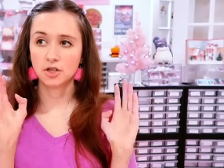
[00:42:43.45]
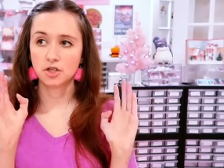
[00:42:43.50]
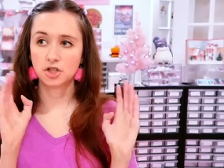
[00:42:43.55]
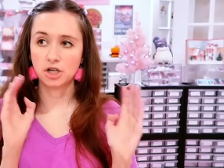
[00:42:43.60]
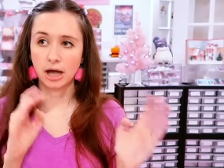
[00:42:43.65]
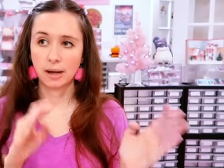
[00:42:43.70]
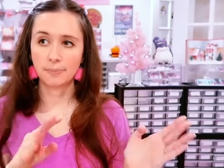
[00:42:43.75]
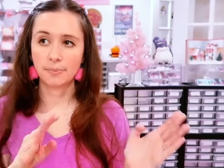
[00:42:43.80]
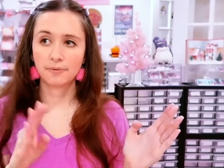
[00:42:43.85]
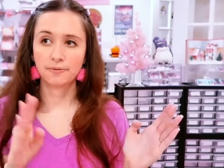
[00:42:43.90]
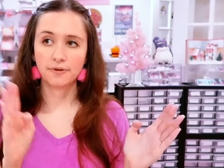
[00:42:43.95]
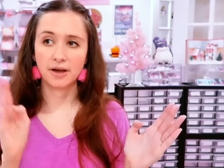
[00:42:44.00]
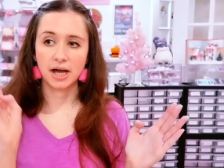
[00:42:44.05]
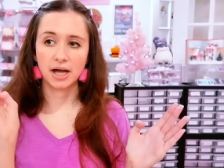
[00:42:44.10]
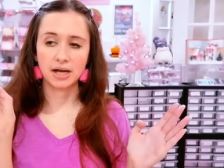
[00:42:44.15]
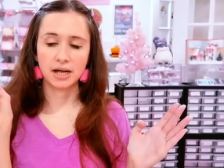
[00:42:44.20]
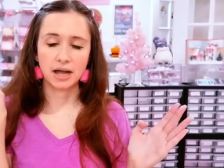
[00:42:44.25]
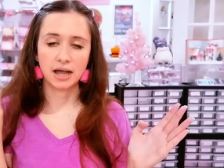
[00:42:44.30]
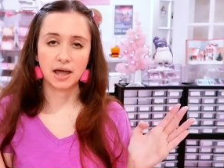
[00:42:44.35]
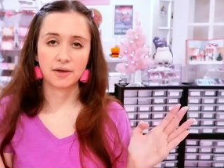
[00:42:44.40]

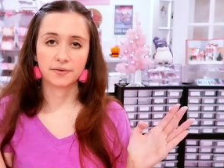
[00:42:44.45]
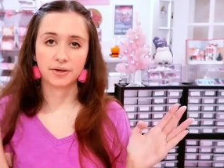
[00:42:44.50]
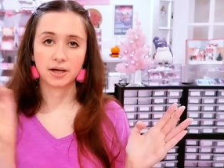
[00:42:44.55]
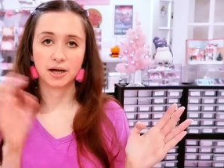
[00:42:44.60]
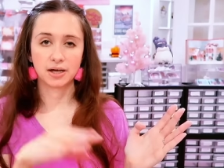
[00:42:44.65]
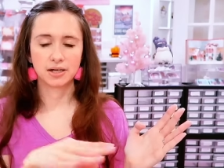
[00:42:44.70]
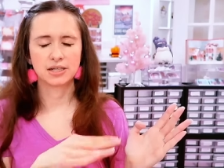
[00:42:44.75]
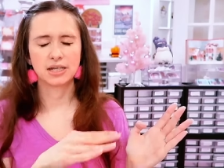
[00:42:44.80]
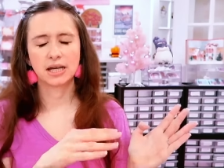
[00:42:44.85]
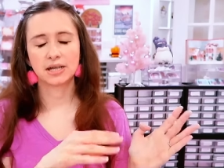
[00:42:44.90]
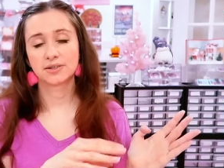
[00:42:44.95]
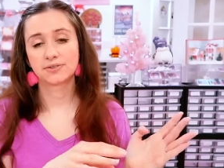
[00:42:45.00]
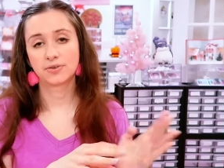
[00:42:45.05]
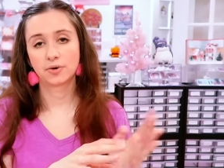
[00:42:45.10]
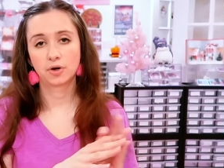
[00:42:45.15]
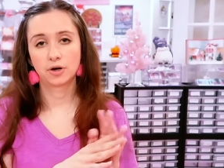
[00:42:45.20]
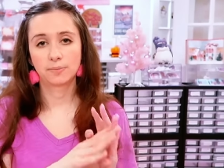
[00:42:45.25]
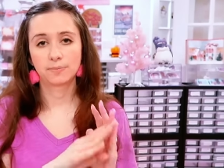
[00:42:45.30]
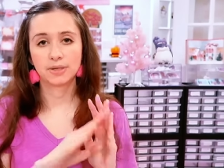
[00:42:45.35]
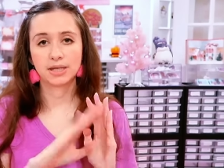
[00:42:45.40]
Shopify, I have a contact
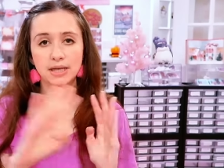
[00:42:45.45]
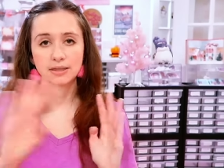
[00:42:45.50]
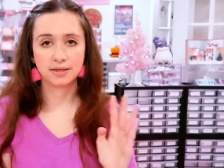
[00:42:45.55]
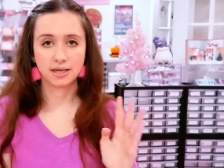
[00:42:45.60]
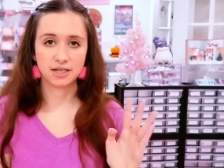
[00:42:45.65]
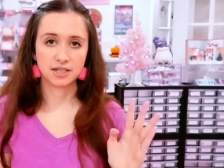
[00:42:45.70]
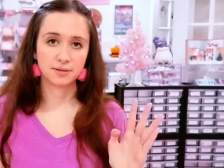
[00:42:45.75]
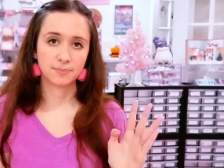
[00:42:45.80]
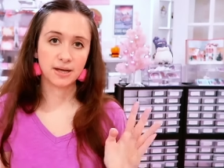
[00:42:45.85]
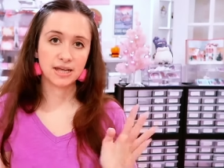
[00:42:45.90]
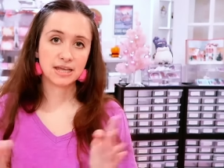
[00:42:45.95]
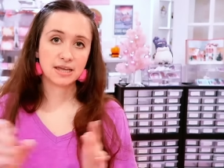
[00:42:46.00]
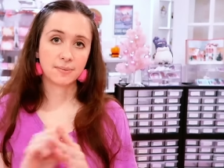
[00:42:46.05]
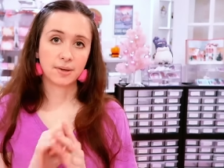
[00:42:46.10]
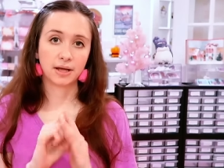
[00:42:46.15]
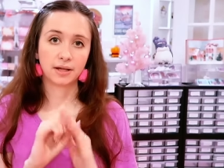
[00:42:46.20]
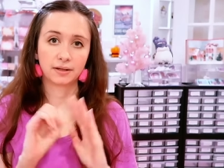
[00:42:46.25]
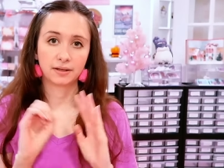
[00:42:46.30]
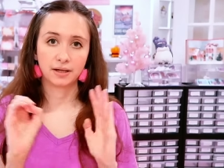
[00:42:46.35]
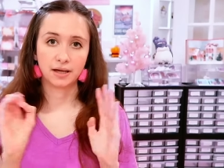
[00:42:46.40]
form, get that to my
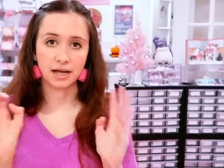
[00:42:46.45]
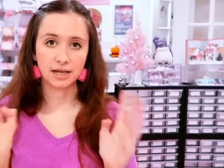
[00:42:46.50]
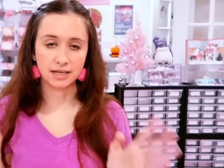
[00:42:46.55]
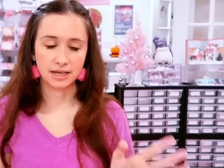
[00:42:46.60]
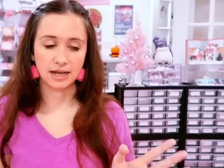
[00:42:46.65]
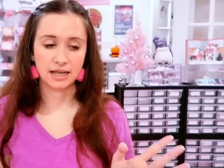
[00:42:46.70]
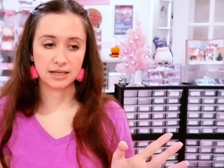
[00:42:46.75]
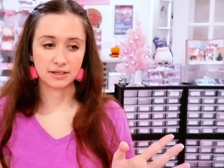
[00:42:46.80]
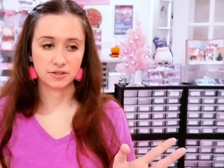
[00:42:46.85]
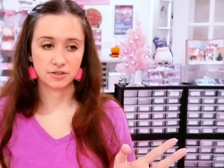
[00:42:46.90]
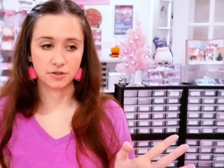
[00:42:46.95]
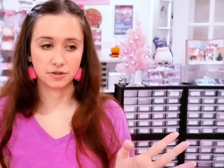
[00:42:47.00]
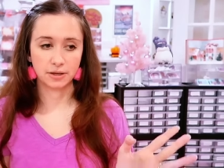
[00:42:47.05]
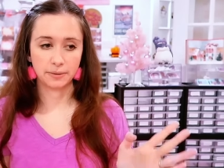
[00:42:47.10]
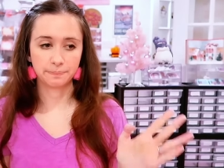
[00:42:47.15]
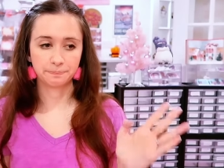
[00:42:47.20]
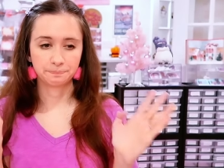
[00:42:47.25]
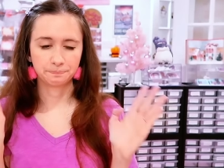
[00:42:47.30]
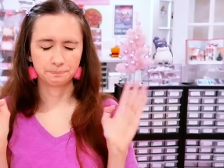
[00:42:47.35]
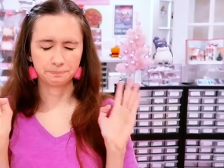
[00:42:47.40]
email, I can answer
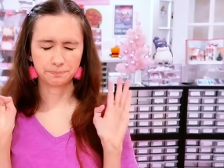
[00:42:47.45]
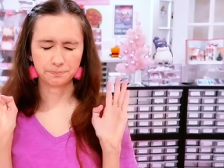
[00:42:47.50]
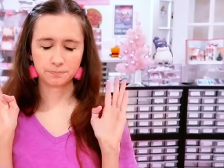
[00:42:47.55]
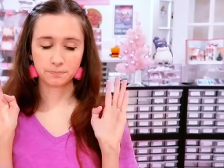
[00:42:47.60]
them.